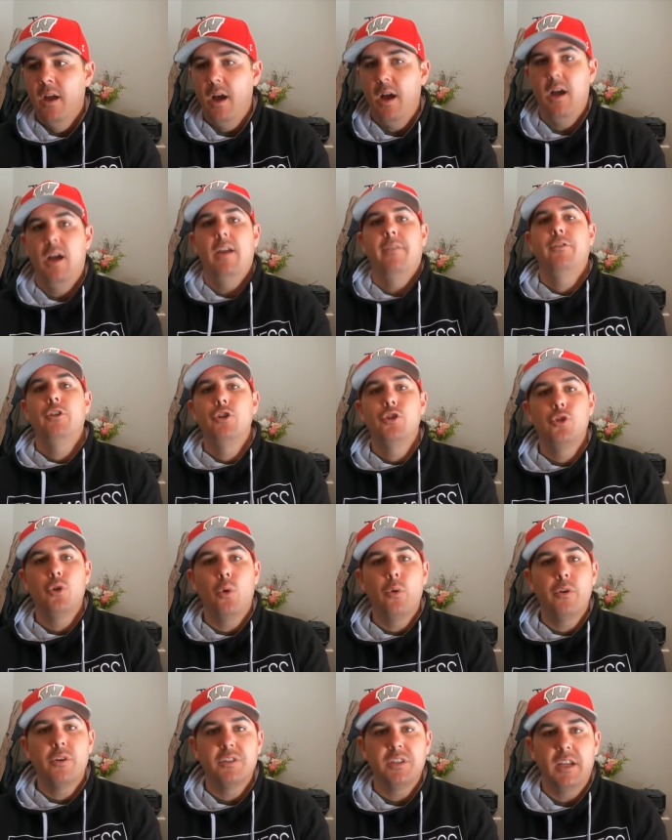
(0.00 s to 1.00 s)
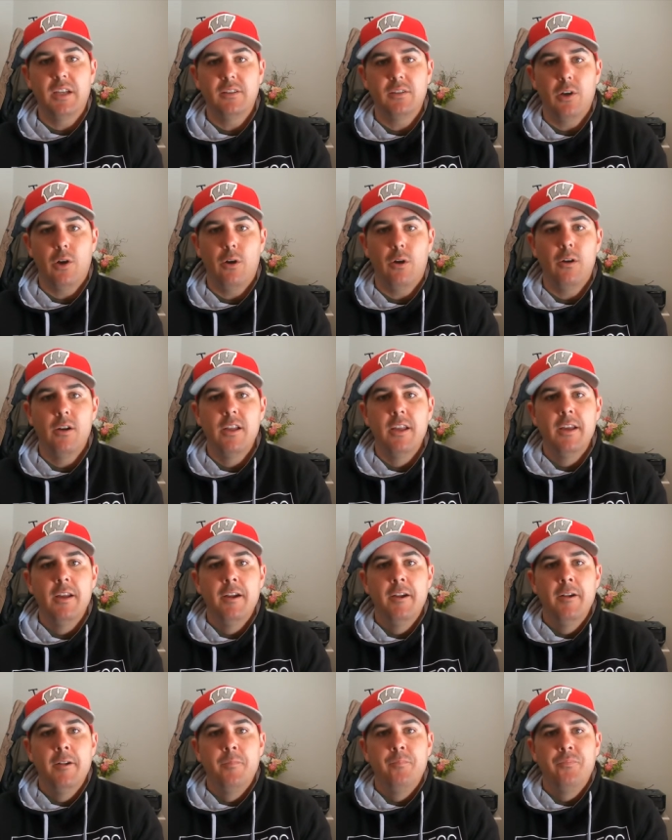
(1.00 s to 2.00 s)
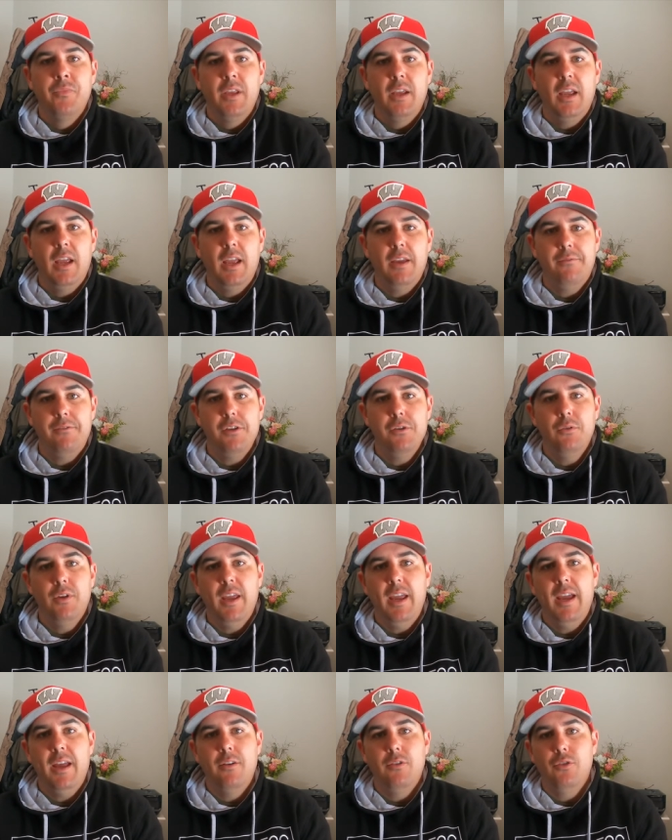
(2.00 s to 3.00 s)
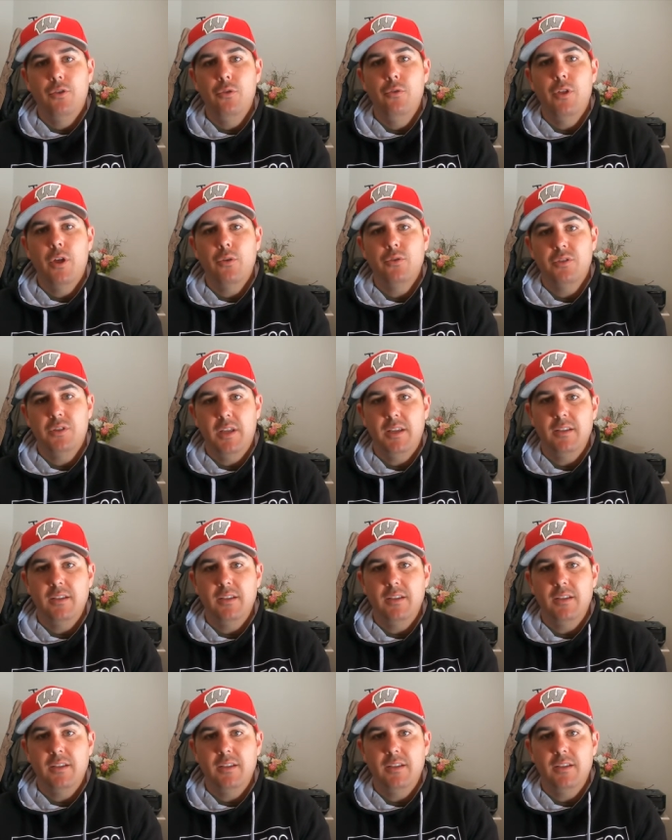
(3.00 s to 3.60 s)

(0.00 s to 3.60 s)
if your shoulders get tall, if you can't do those